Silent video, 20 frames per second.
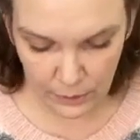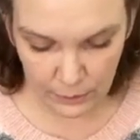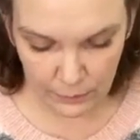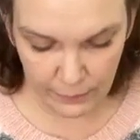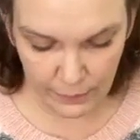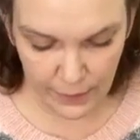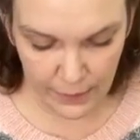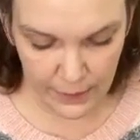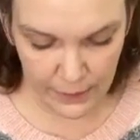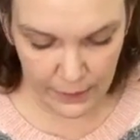
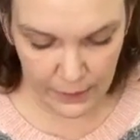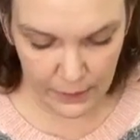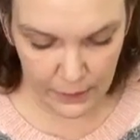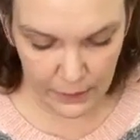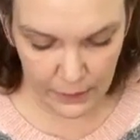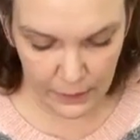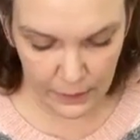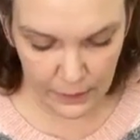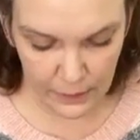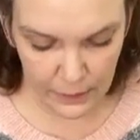All right.
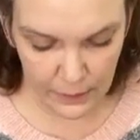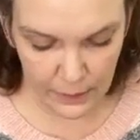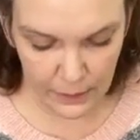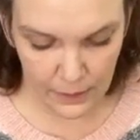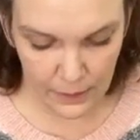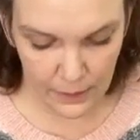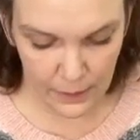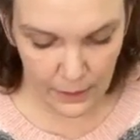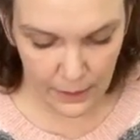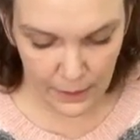
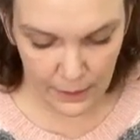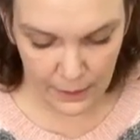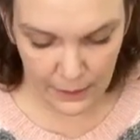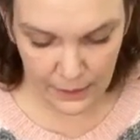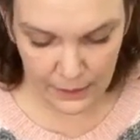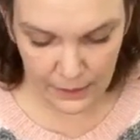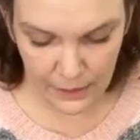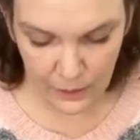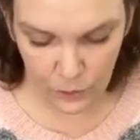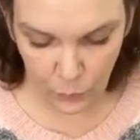I
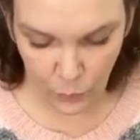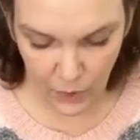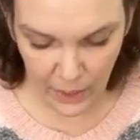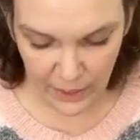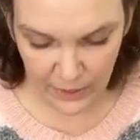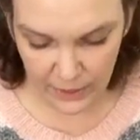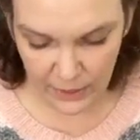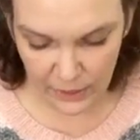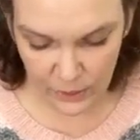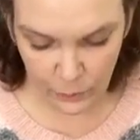guess I
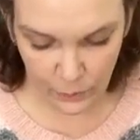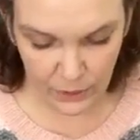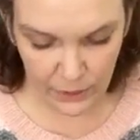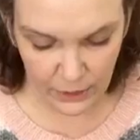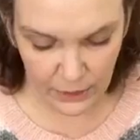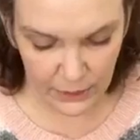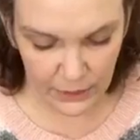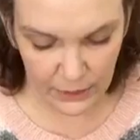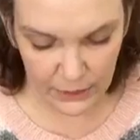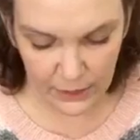twined this one
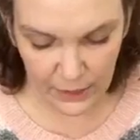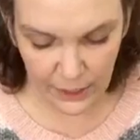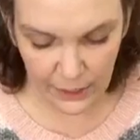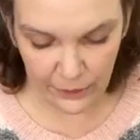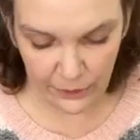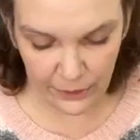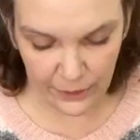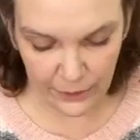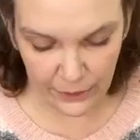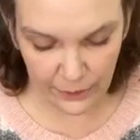a little
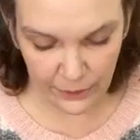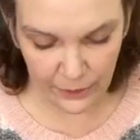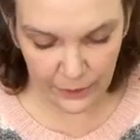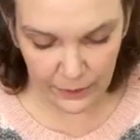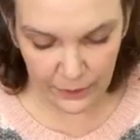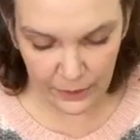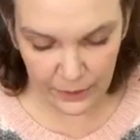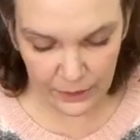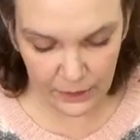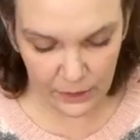tighter here.
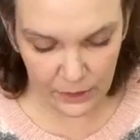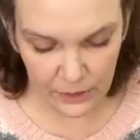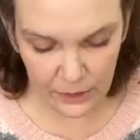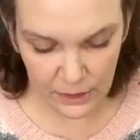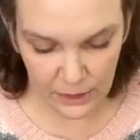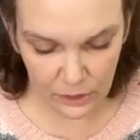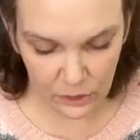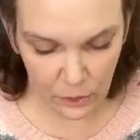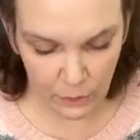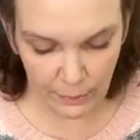Let's
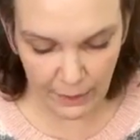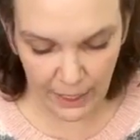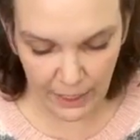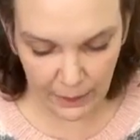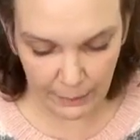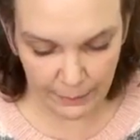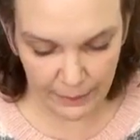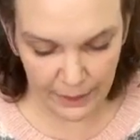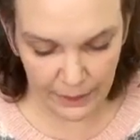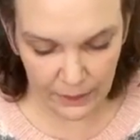go
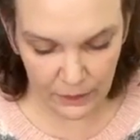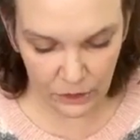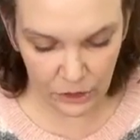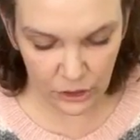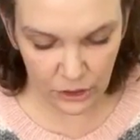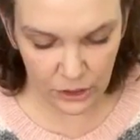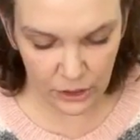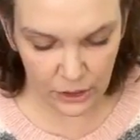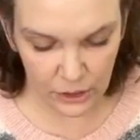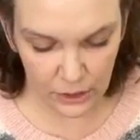back a bit and
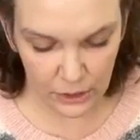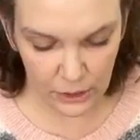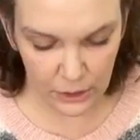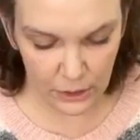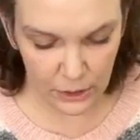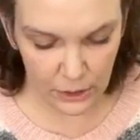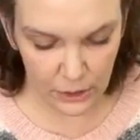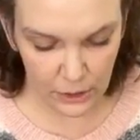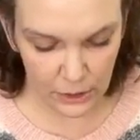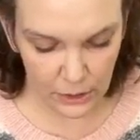just
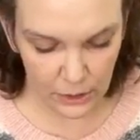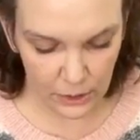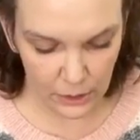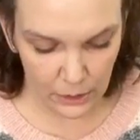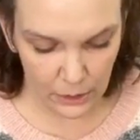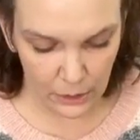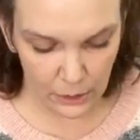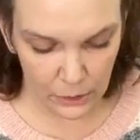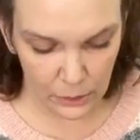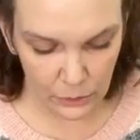
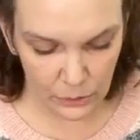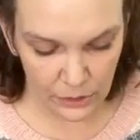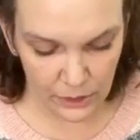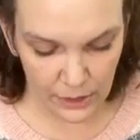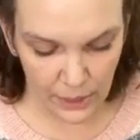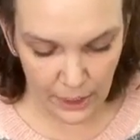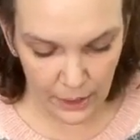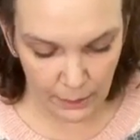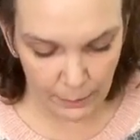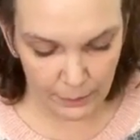
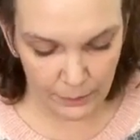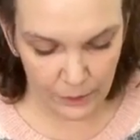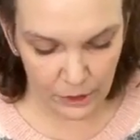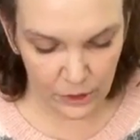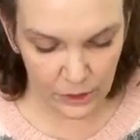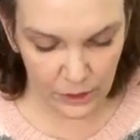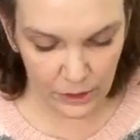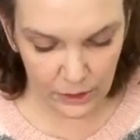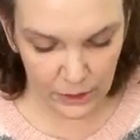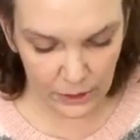loosen that up
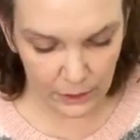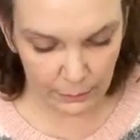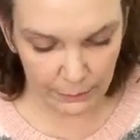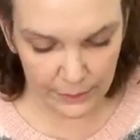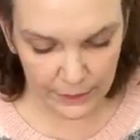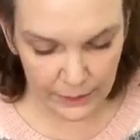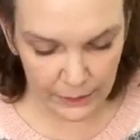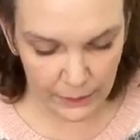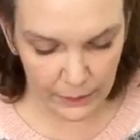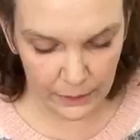just a little
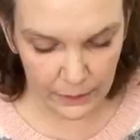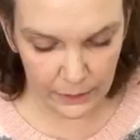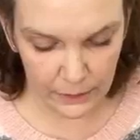bit.